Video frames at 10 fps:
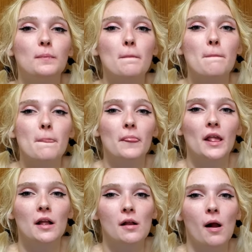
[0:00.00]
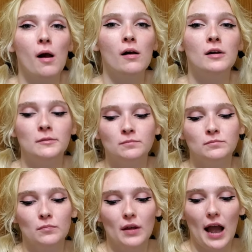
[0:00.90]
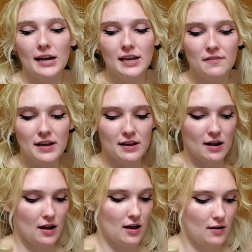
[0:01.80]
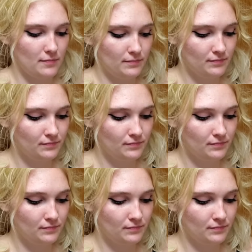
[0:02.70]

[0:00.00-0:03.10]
you rate it? Out of 10? I'd give it um